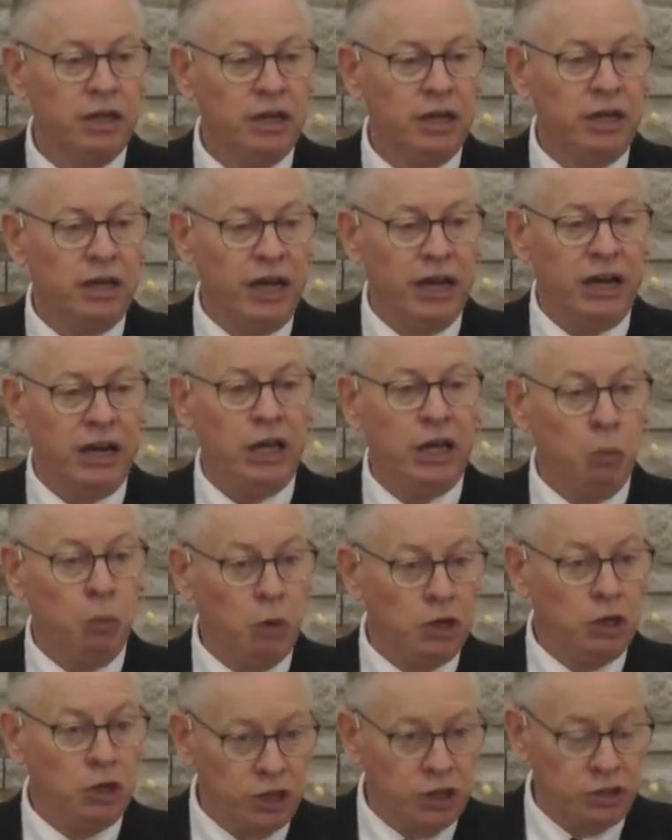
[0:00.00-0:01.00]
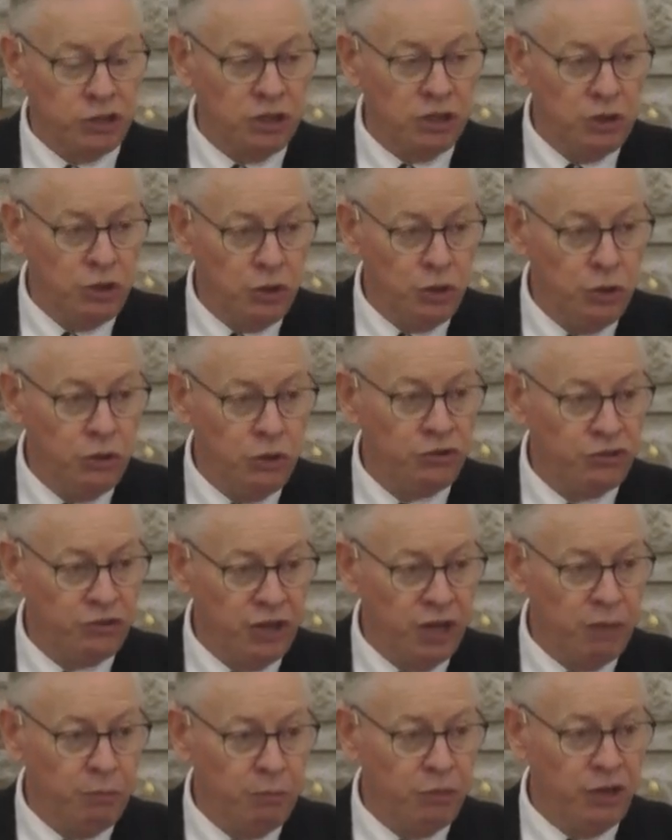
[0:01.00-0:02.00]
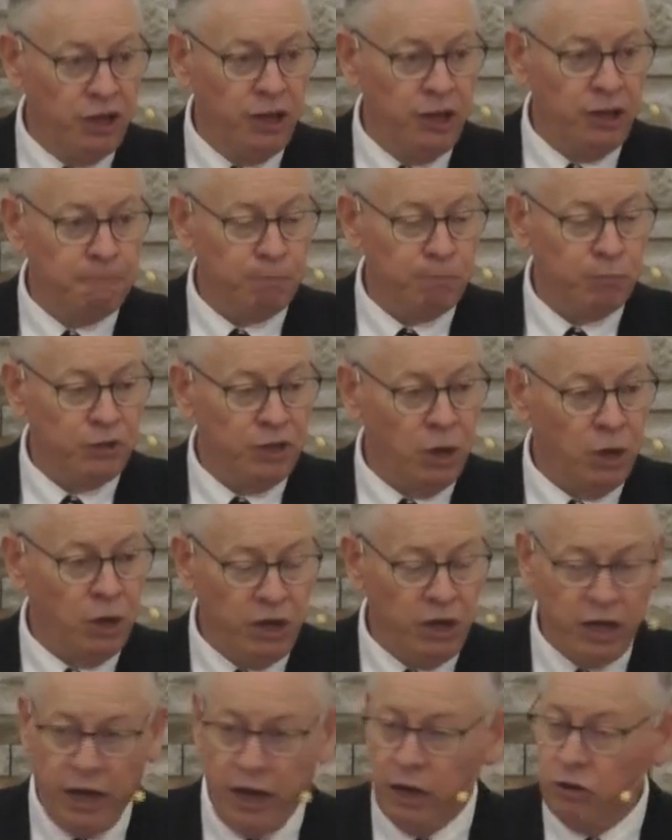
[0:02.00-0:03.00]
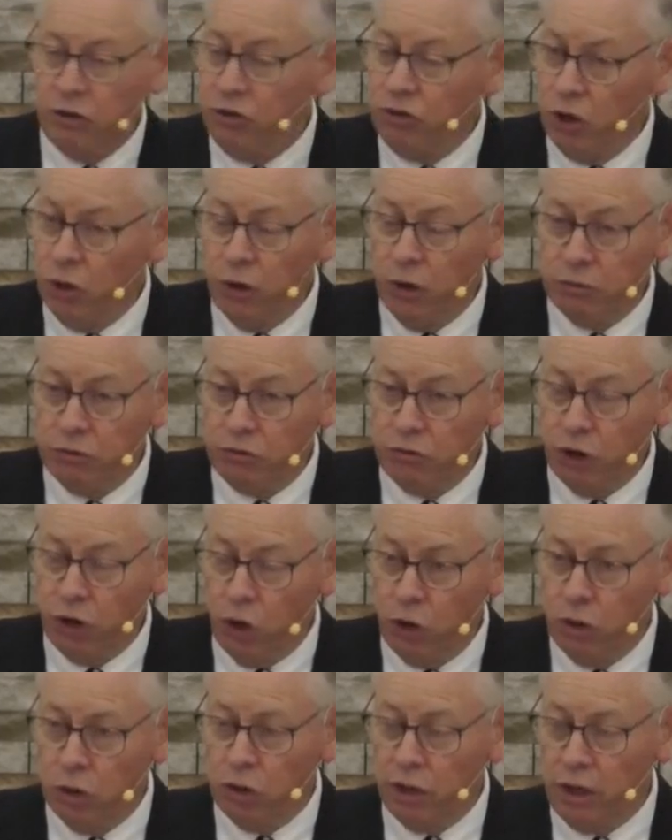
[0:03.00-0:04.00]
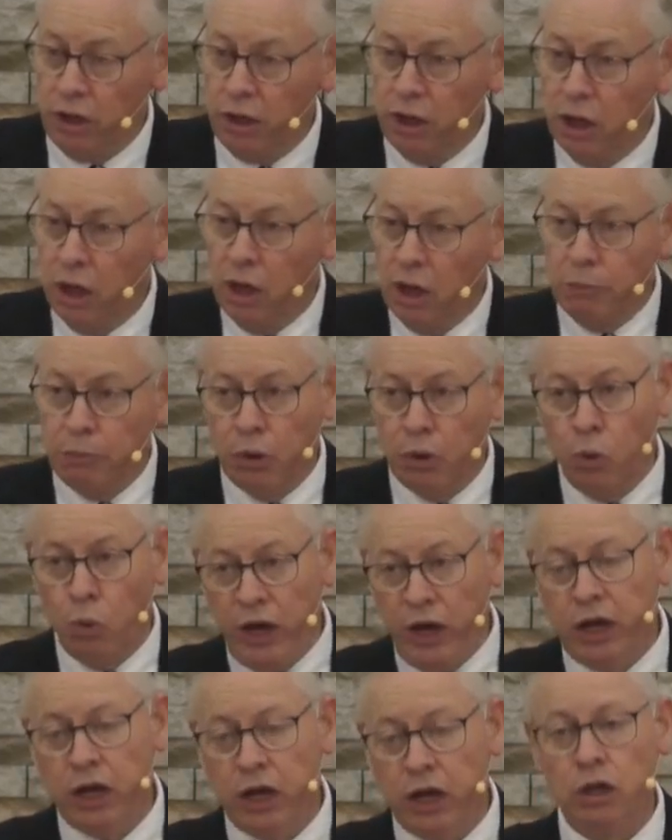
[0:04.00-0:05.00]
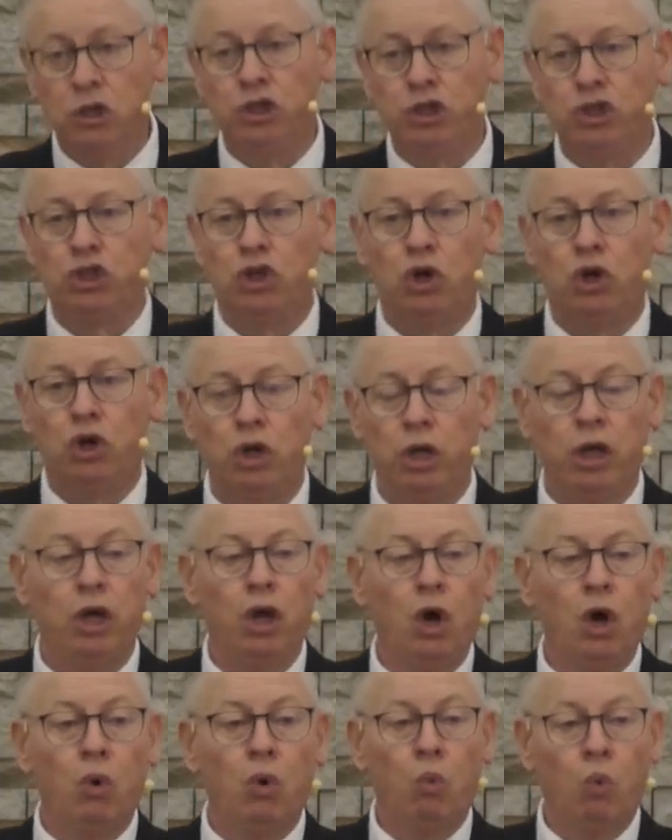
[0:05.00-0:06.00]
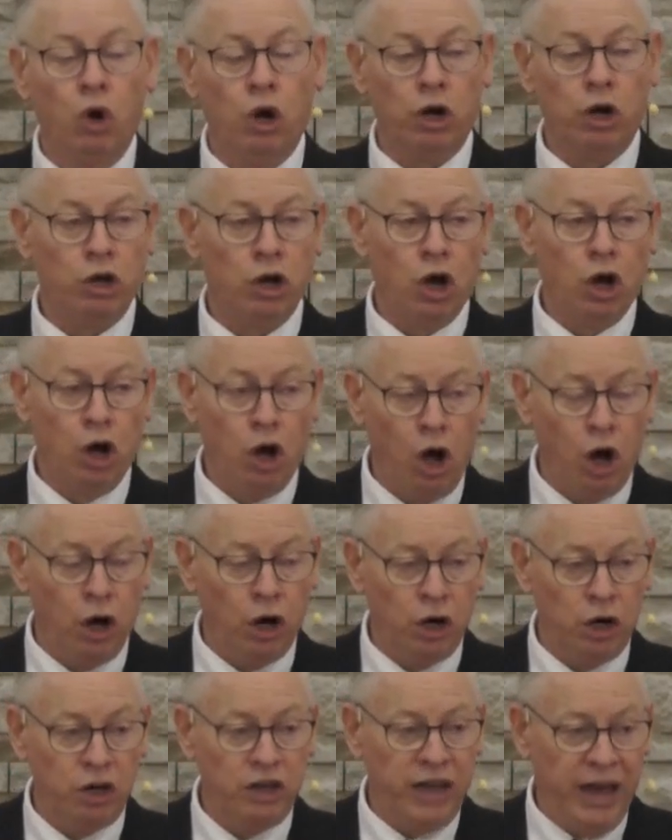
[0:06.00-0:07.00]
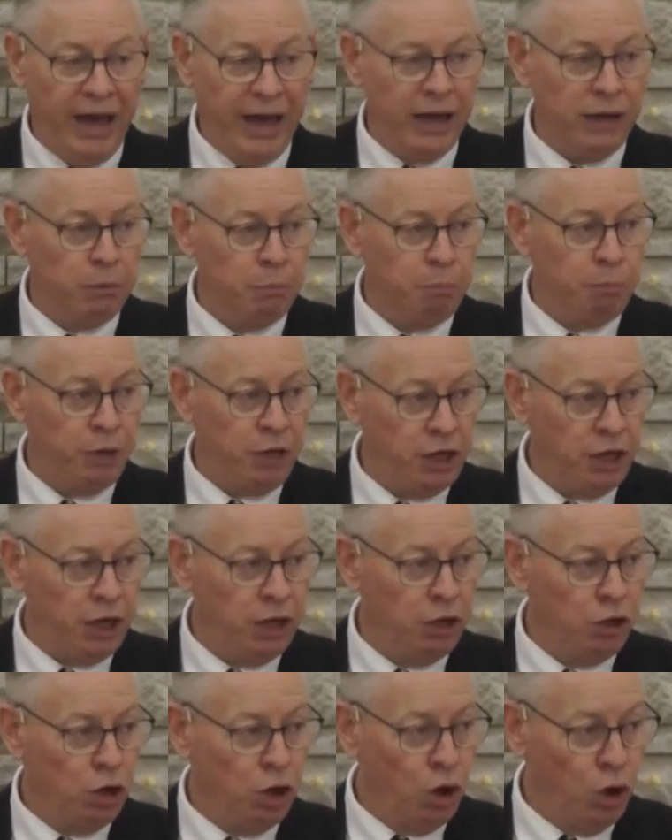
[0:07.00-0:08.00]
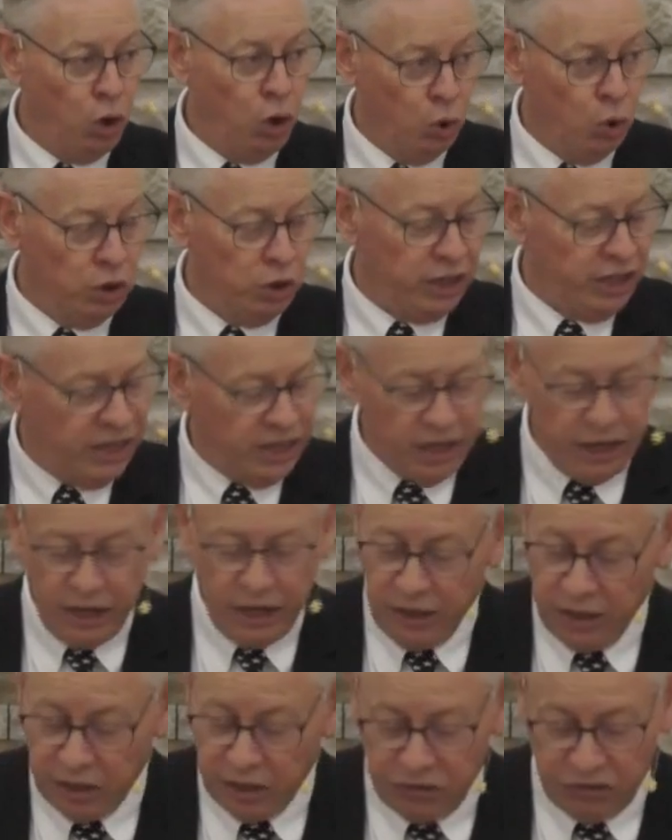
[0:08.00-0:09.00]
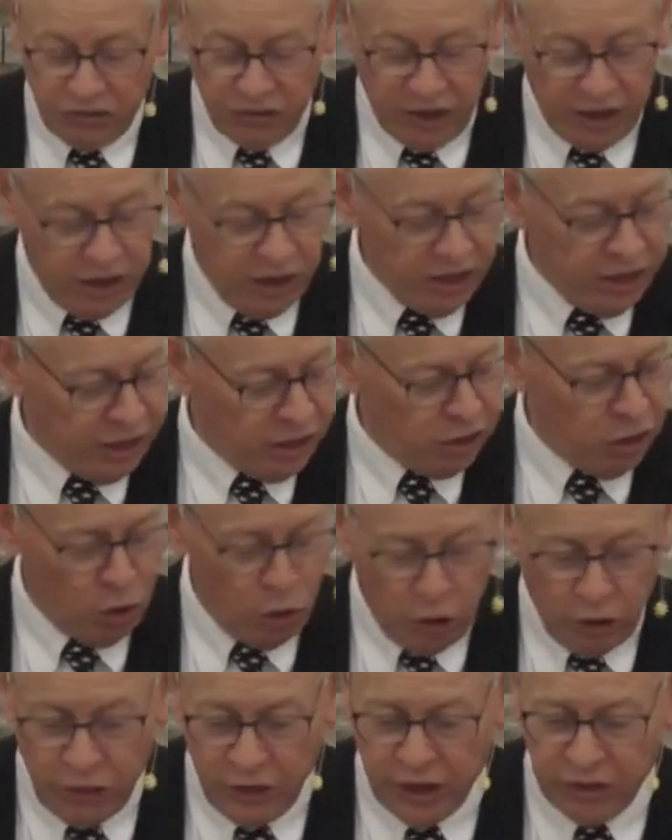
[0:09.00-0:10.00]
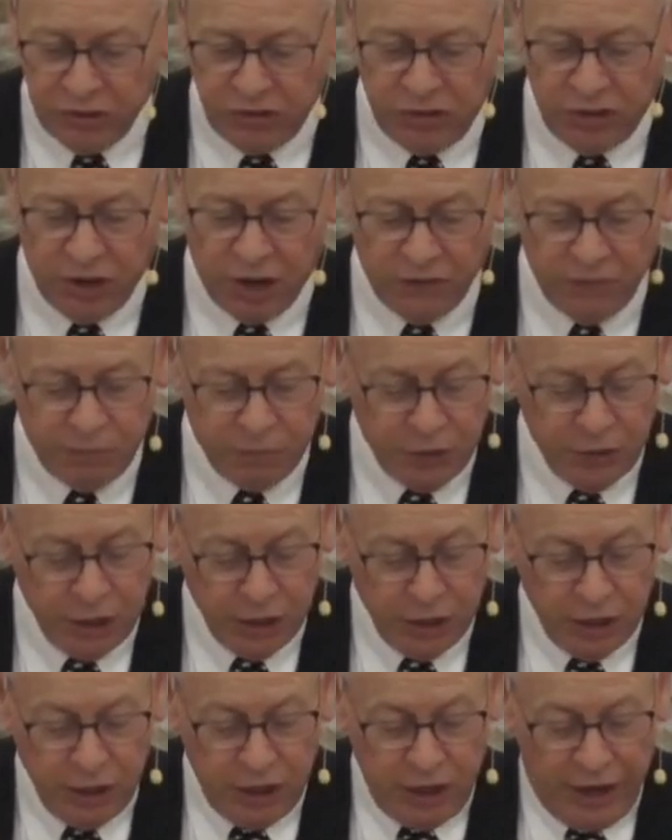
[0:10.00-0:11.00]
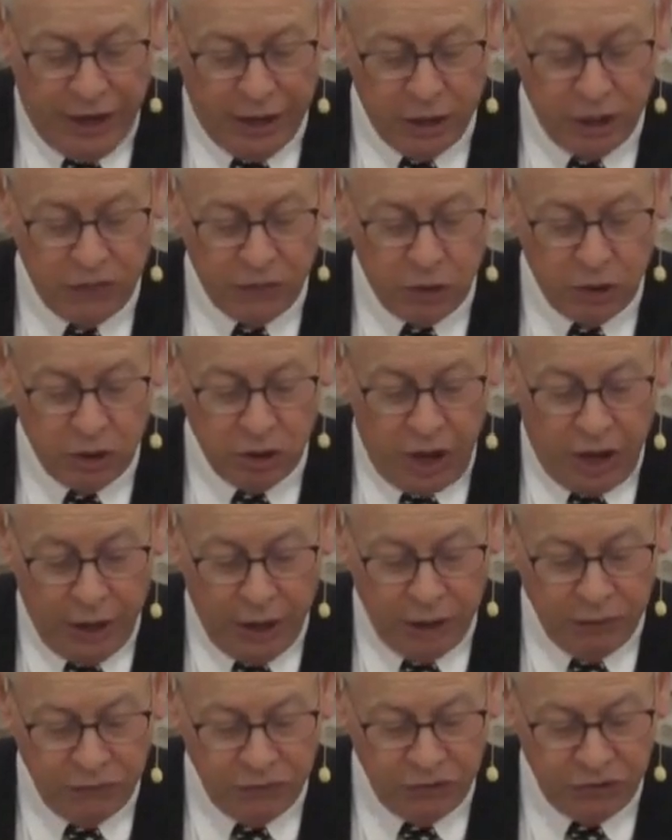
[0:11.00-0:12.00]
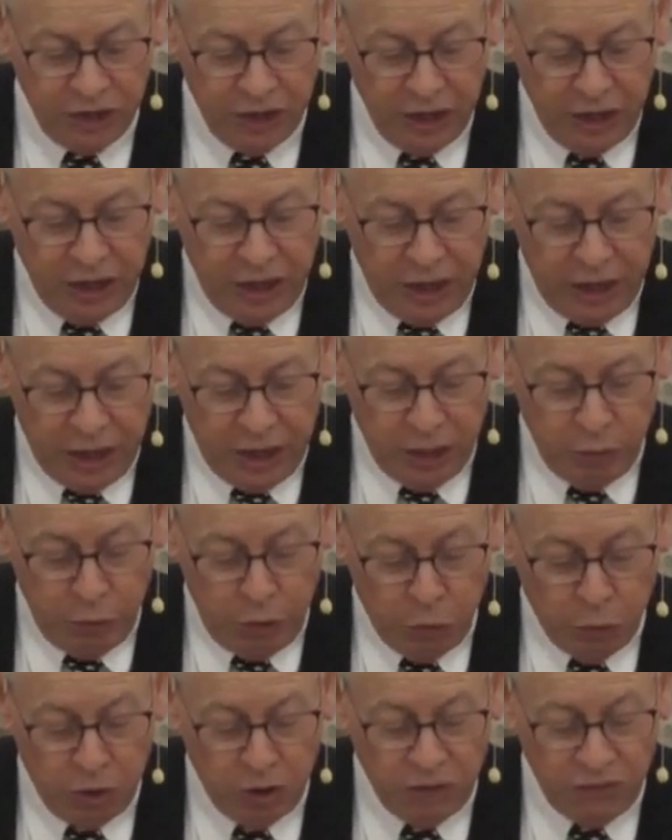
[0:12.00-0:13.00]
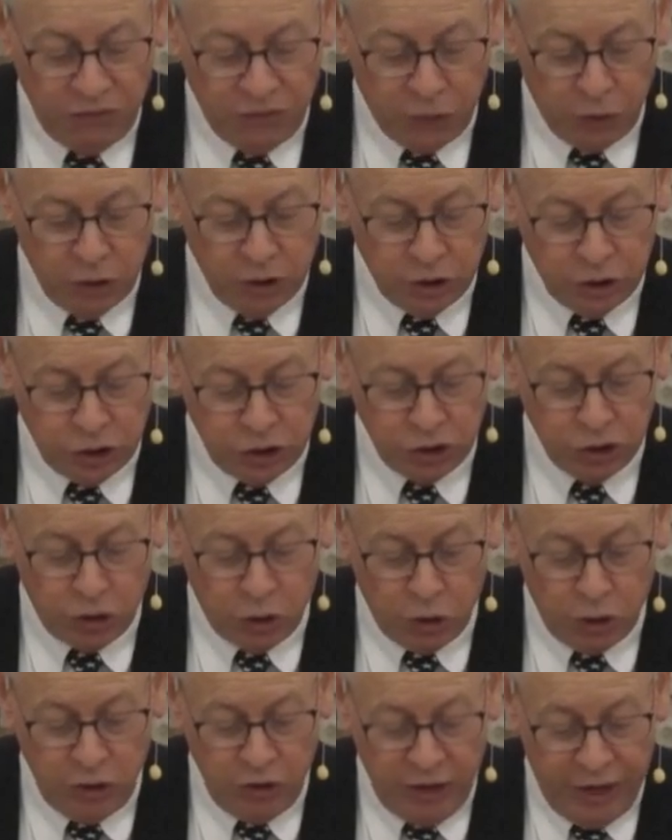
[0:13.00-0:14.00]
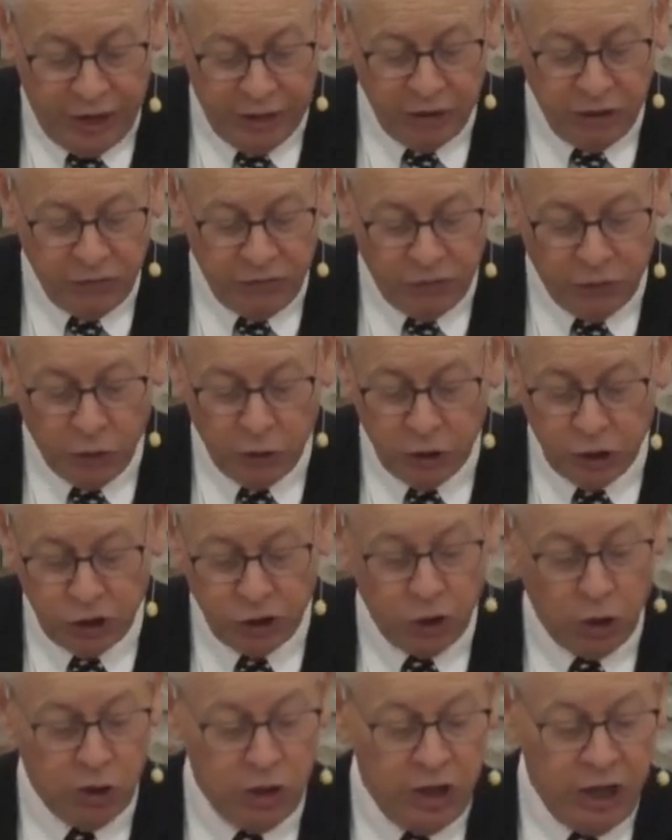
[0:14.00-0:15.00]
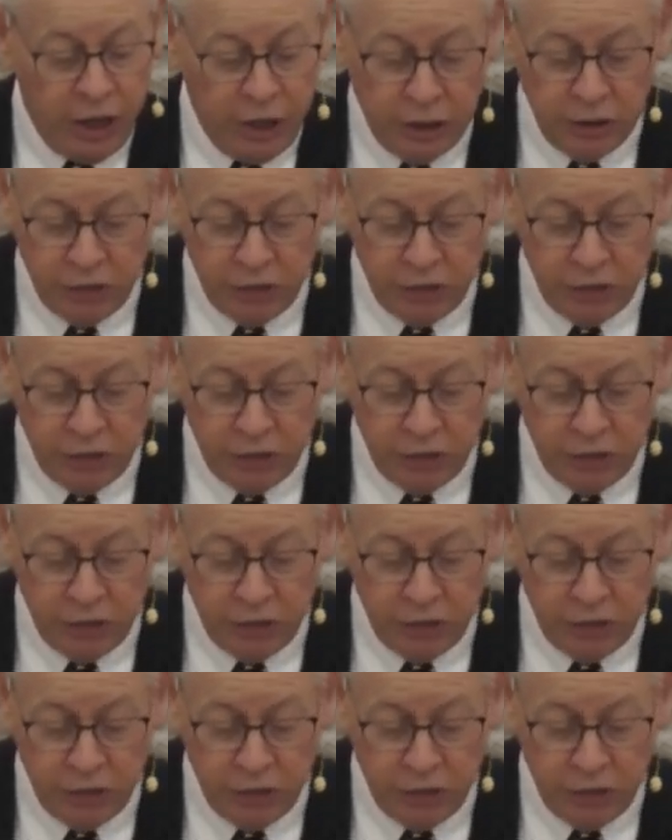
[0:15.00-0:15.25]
And He wants us to do the same thing. Now, we can't do it totally, but we can surely work hard at being holy, getting the sin, getting all of that stuff out of our lives and we want to focus on that and focus on His